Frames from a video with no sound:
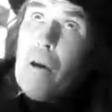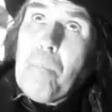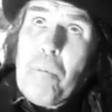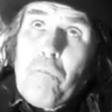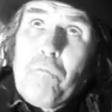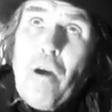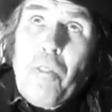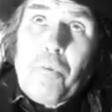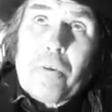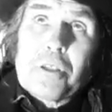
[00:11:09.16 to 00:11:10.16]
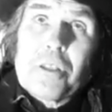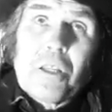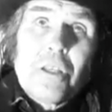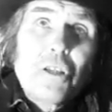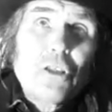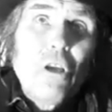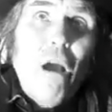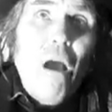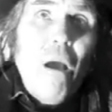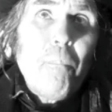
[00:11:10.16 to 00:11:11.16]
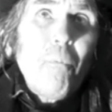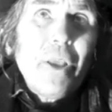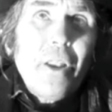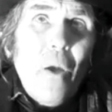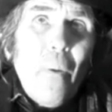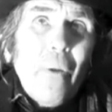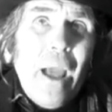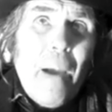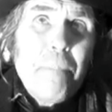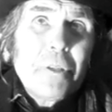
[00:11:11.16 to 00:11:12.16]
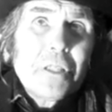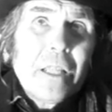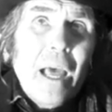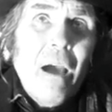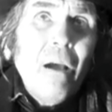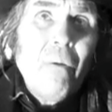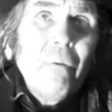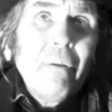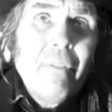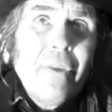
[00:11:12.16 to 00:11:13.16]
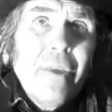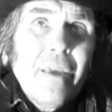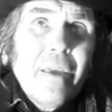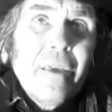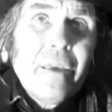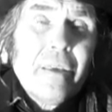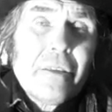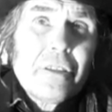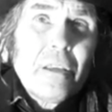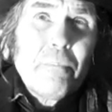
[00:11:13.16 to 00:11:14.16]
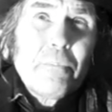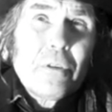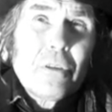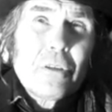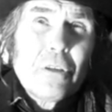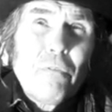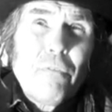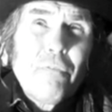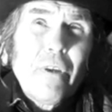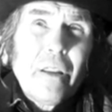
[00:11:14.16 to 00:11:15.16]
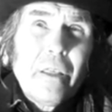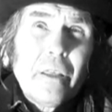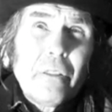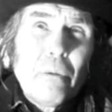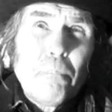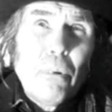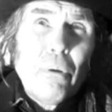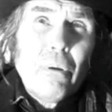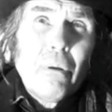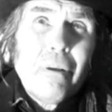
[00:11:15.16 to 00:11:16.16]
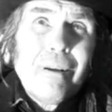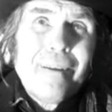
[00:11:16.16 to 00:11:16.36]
and both father and son said, "Stop! We know what happens now!" It seemed so funny in the book.